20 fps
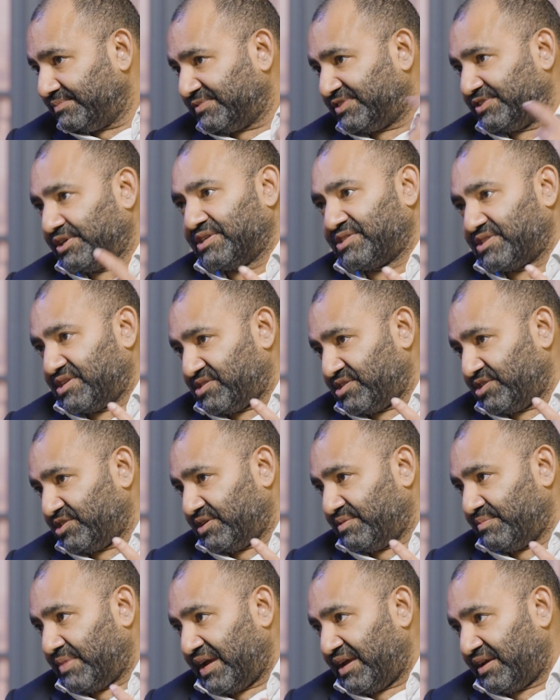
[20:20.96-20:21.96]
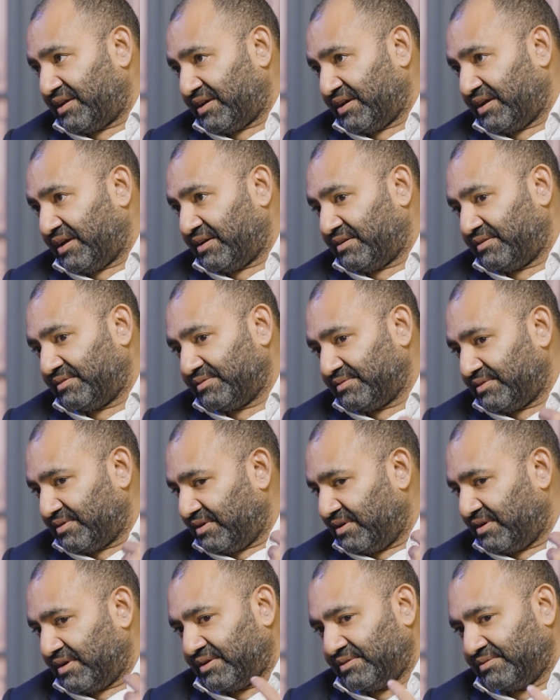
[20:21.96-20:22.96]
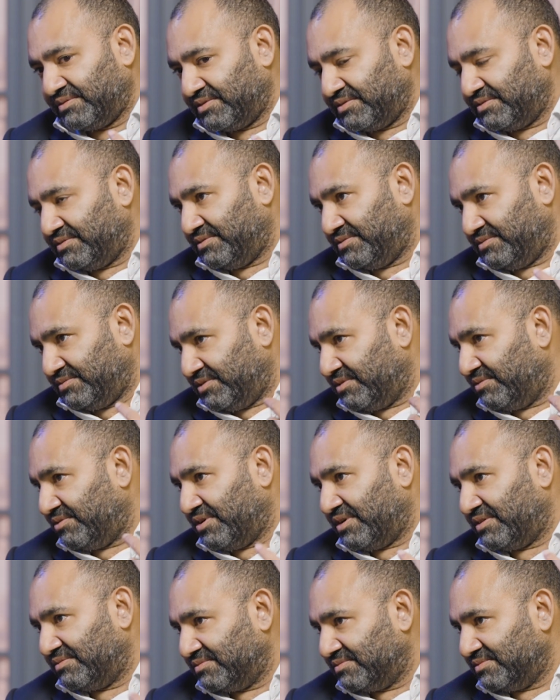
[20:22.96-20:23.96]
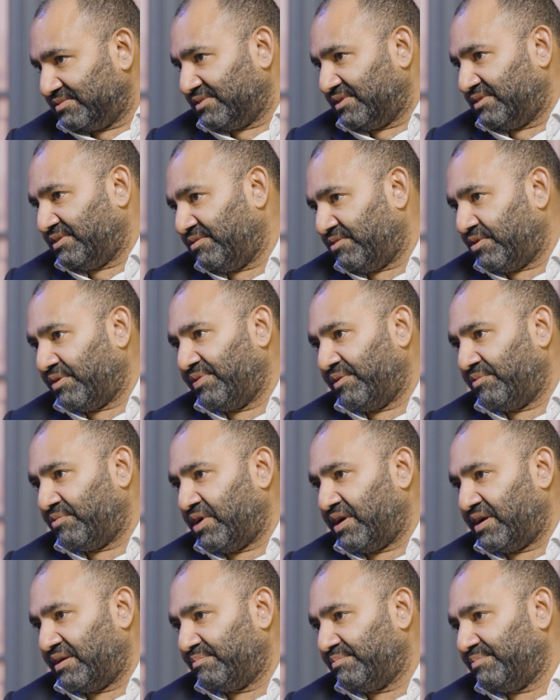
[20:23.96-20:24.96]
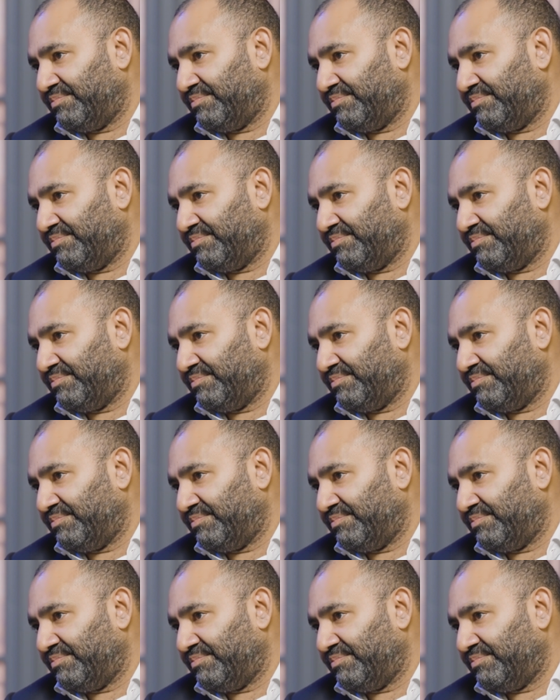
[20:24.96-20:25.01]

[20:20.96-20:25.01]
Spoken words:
fast decision making, you're on the right